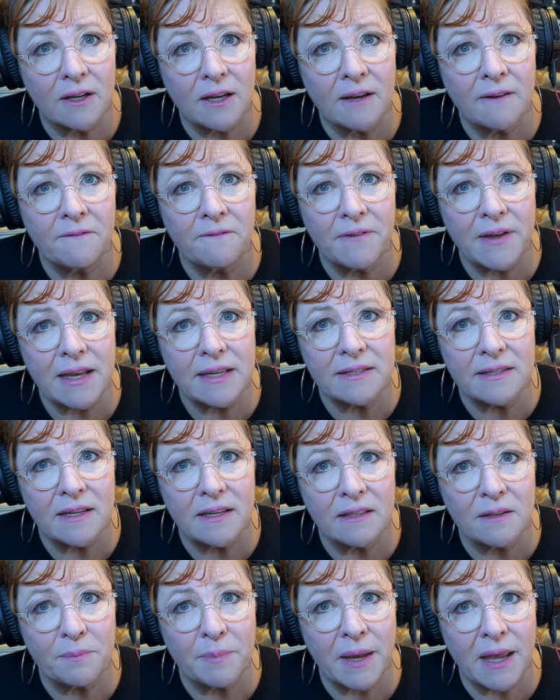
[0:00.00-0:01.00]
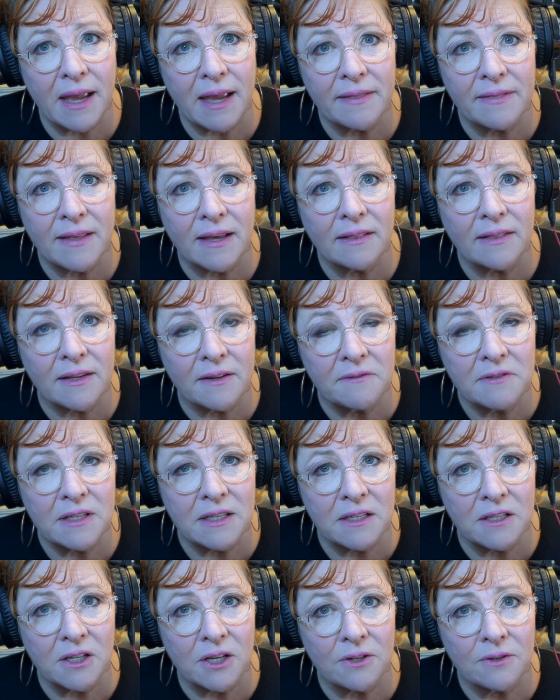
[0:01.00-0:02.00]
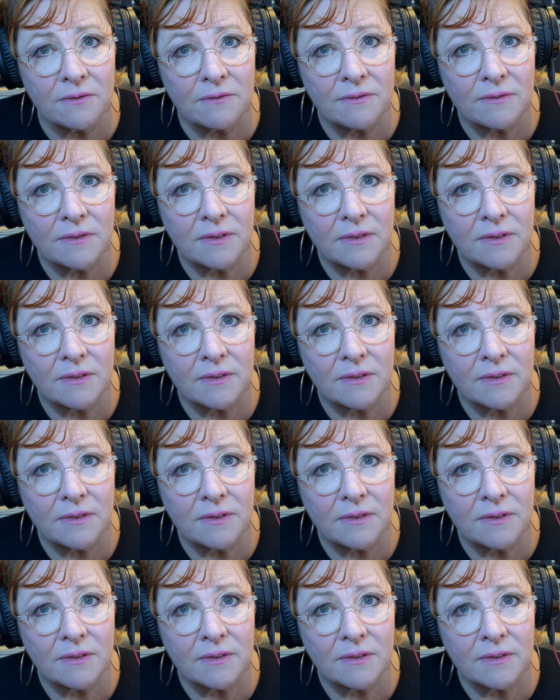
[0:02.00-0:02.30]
of facing the pain that lives in you.